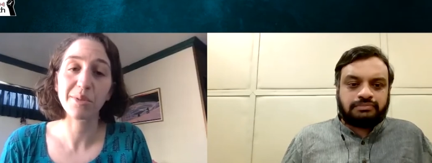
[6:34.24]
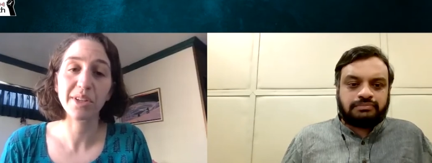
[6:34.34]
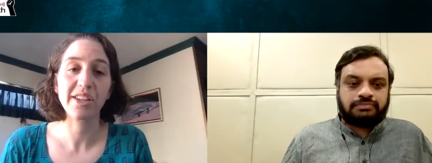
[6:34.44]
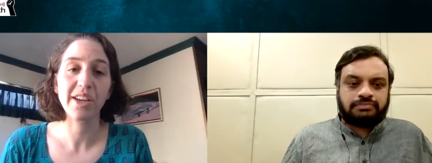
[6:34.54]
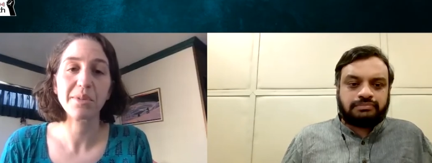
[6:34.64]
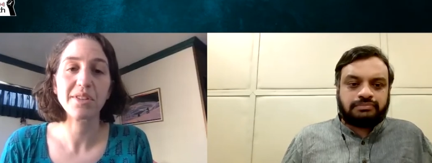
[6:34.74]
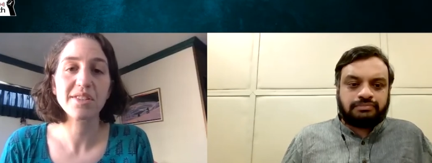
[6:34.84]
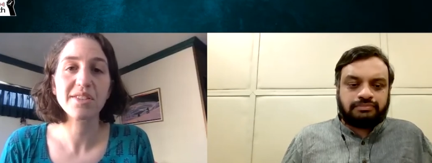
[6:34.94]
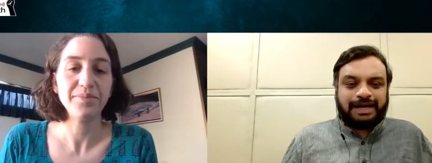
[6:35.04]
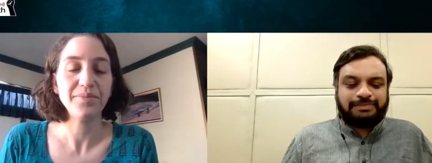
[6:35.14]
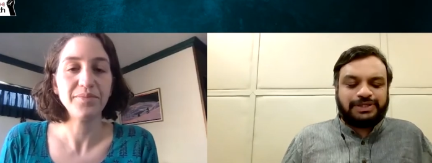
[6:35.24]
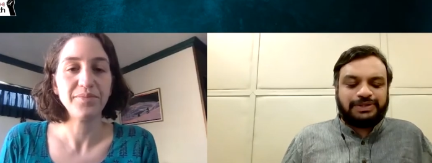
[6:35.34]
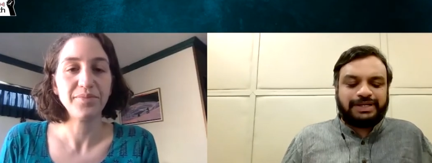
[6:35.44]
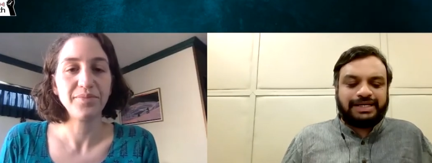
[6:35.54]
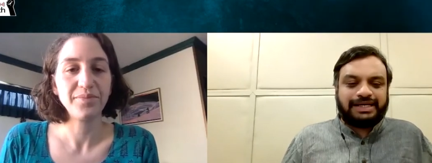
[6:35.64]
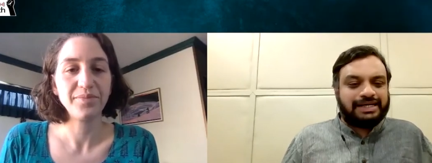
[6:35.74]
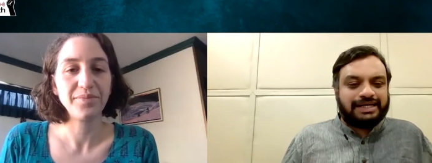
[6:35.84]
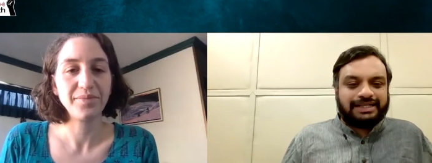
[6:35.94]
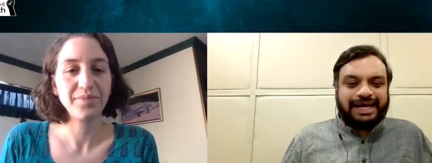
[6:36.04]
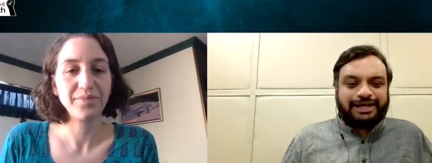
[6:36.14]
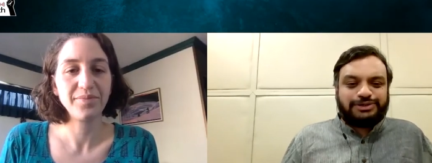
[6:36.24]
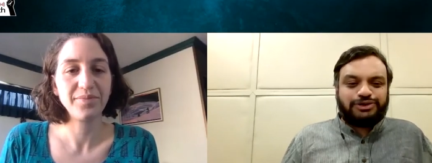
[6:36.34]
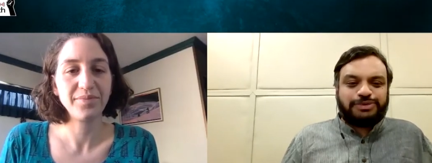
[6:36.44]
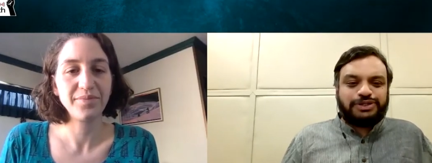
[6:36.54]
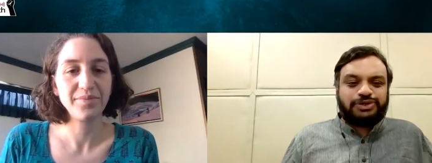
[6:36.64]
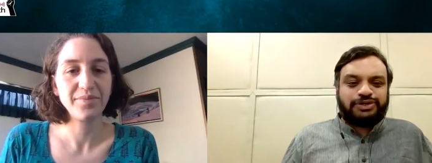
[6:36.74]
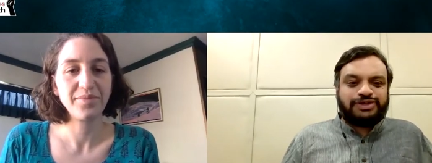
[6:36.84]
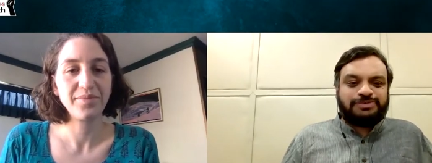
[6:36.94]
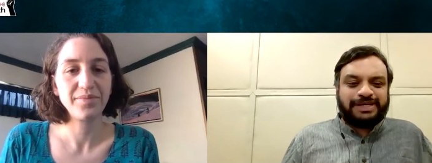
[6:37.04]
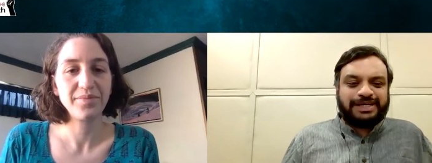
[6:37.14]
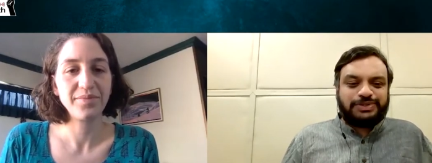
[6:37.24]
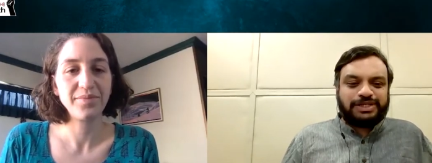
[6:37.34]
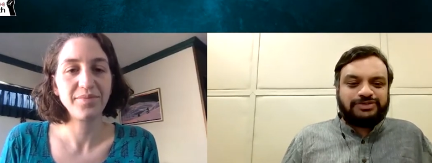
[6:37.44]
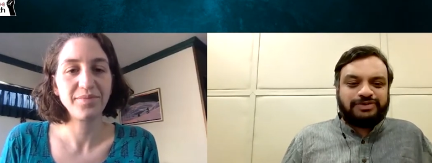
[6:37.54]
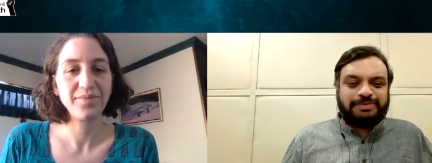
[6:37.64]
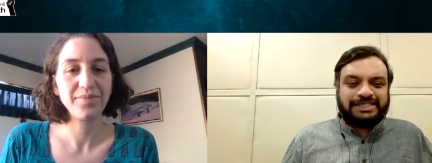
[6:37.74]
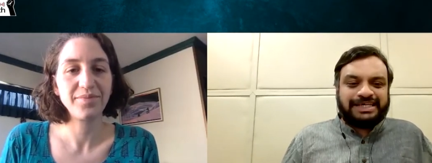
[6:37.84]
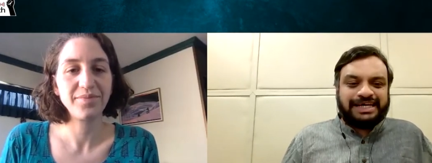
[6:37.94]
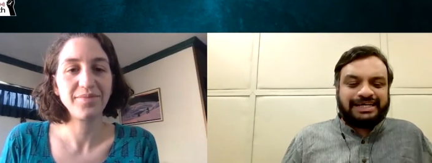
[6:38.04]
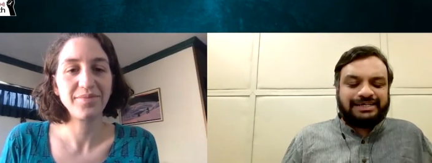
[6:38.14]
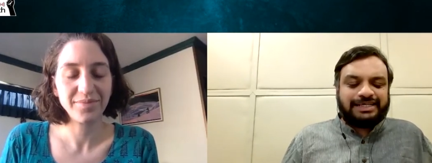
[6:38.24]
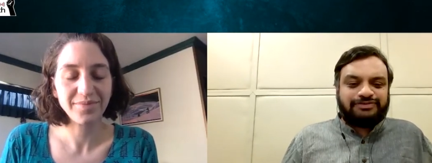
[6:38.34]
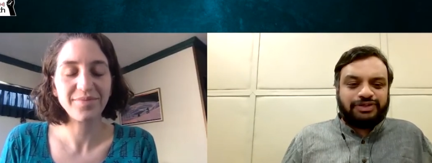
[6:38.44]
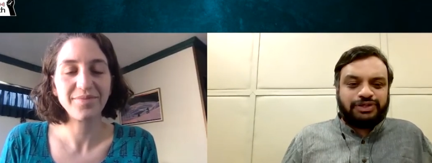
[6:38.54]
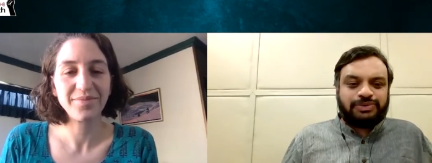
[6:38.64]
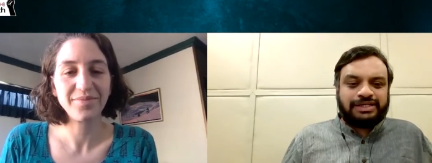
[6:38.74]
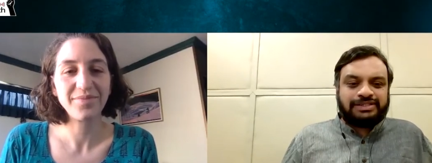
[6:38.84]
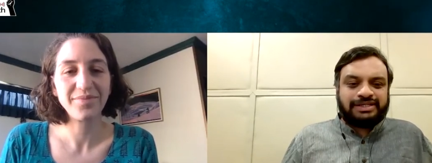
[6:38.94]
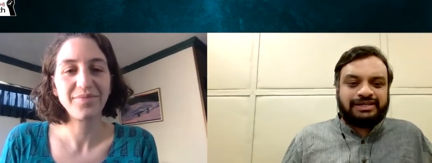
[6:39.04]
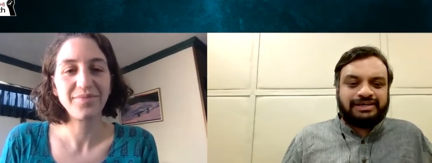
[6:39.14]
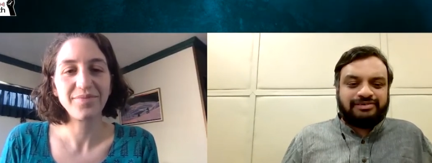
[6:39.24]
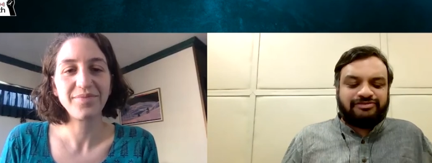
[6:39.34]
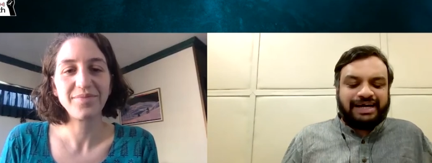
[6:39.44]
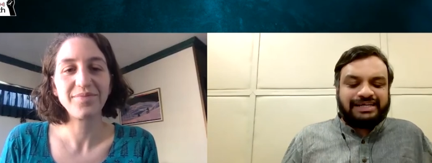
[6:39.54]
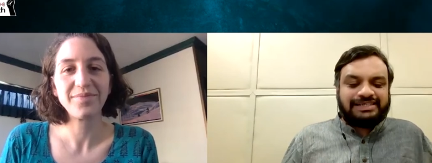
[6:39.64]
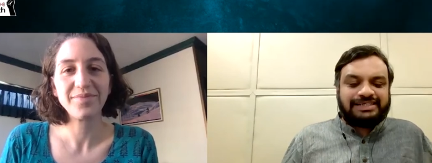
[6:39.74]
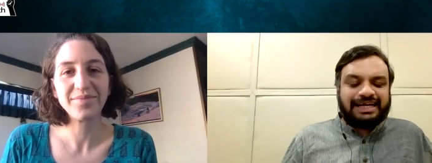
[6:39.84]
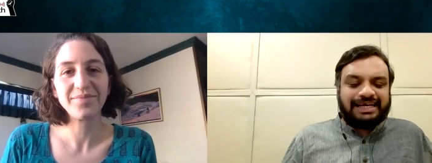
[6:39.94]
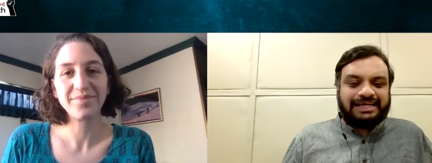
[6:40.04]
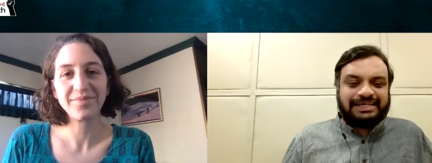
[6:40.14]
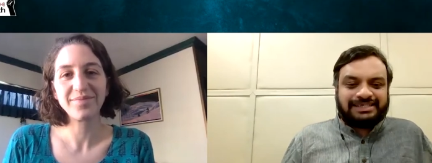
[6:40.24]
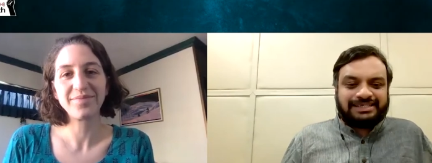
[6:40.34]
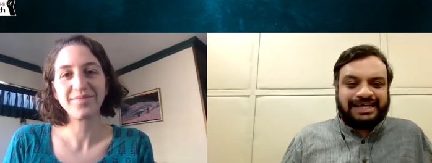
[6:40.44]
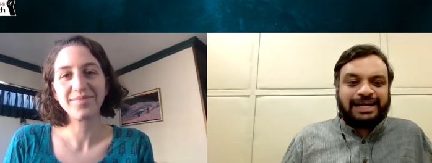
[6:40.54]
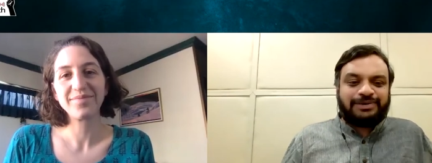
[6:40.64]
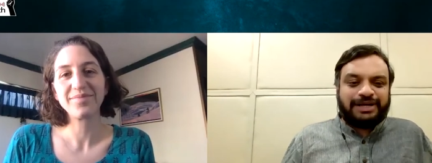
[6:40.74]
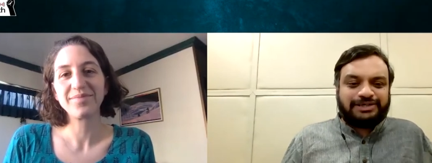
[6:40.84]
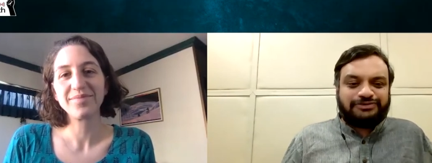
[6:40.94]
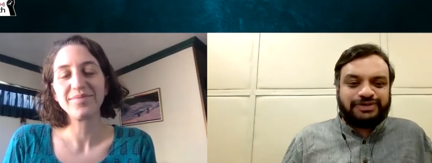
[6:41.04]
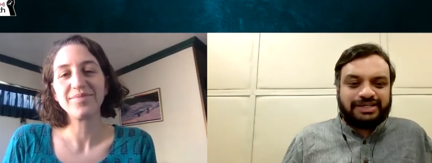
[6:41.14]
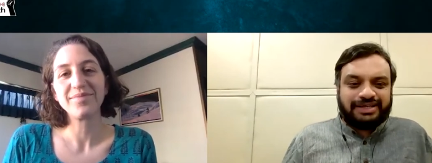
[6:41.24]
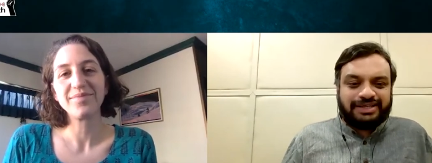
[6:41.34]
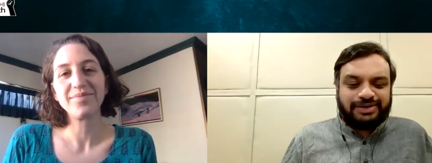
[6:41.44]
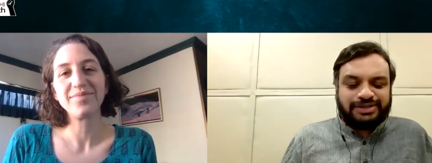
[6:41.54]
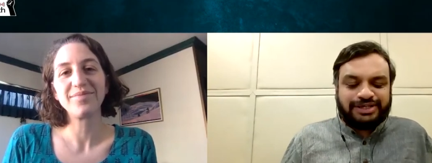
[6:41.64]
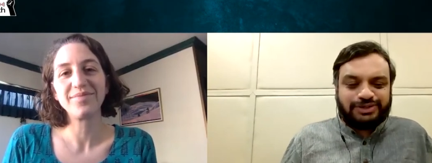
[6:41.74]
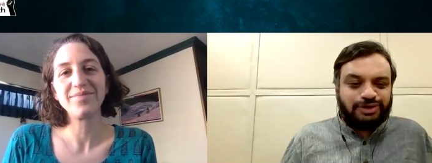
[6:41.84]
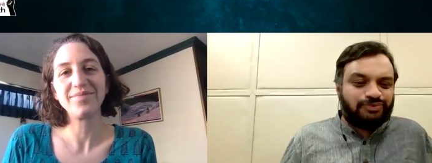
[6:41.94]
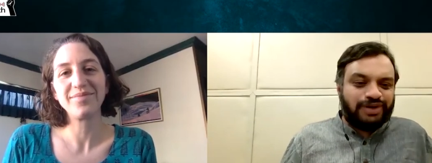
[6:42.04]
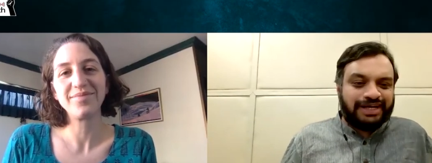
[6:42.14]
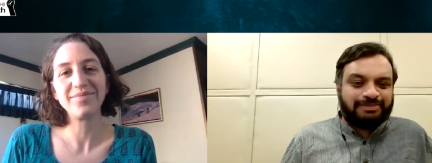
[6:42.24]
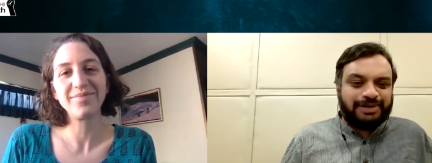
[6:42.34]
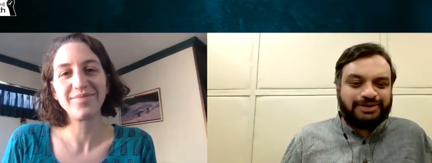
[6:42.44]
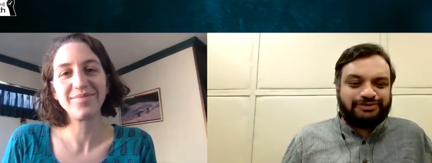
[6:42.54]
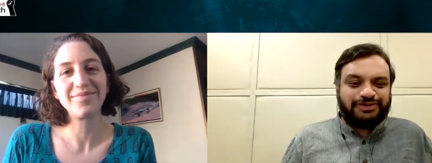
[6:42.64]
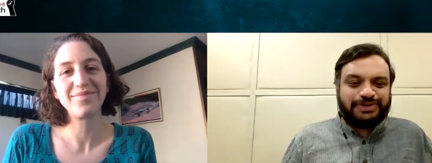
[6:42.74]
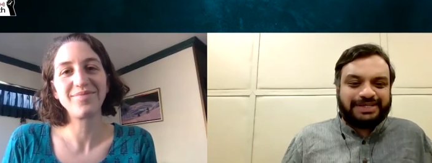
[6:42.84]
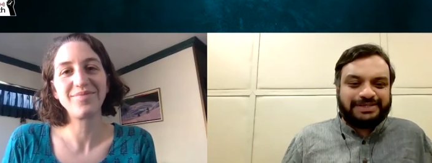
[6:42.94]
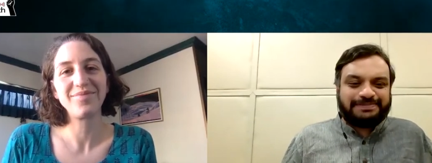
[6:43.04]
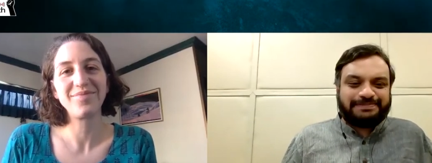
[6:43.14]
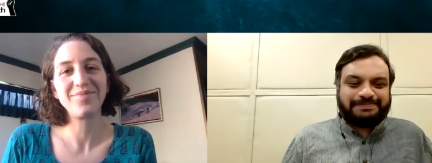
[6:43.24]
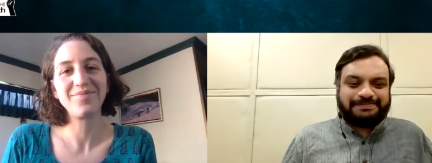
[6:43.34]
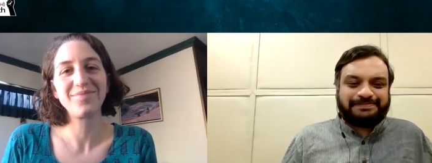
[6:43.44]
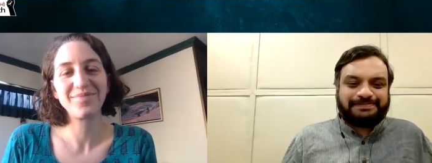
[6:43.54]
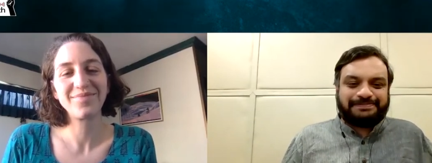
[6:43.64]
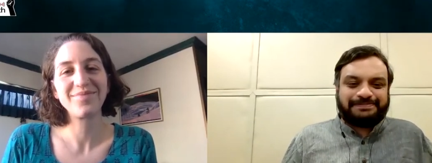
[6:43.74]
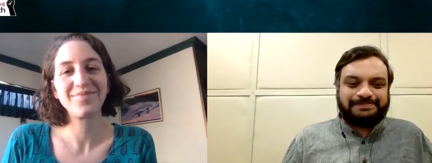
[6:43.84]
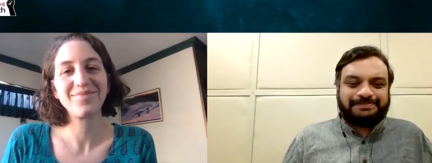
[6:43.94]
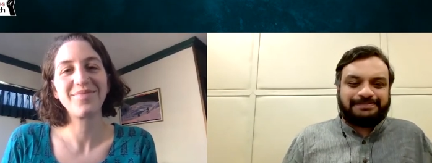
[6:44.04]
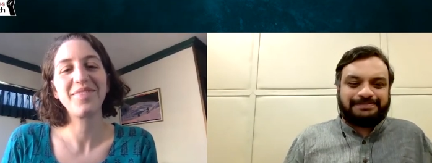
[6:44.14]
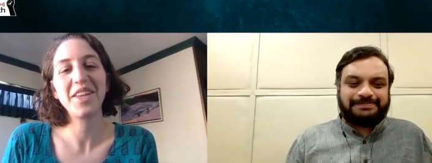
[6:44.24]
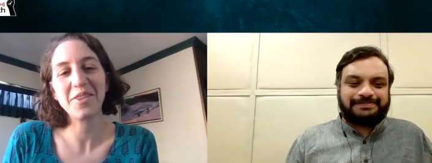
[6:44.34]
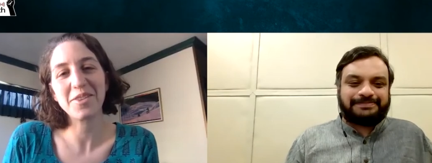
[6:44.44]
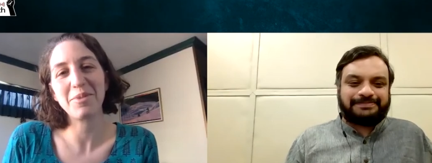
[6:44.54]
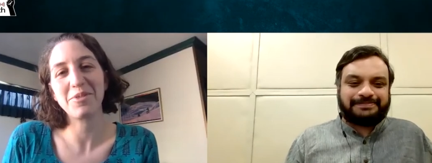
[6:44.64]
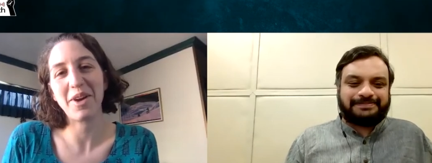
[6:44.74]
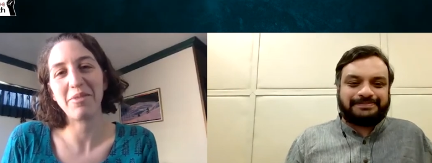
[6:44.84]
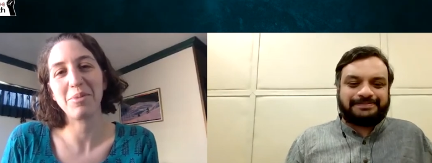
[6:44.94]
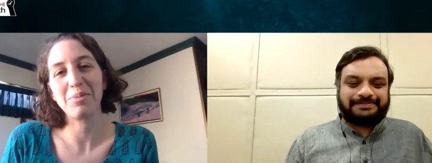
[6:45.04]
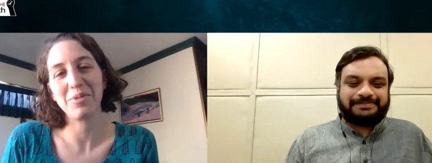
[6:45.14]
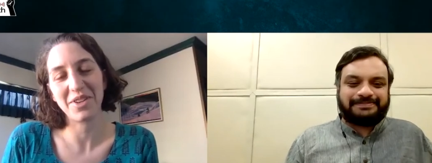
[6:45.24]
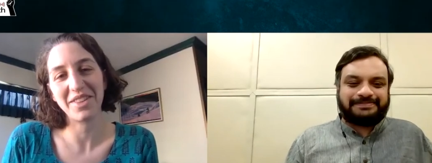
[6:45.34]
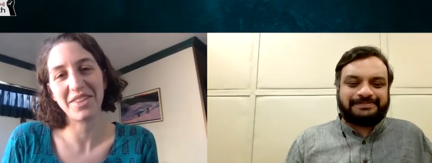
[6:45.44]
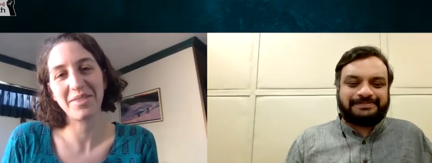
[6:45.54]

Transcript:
Speaker 1: when it happens.
Speaker 2: Absolutely. Thank you so much, Zoe, for speaking to us. We'll be staying in touch with you as the final tally gets calculated further and the results hopefully come out in a few days.
Speaker 1: Thank you so much
Speaker 2: for having
Speaker 1: me, Prashant.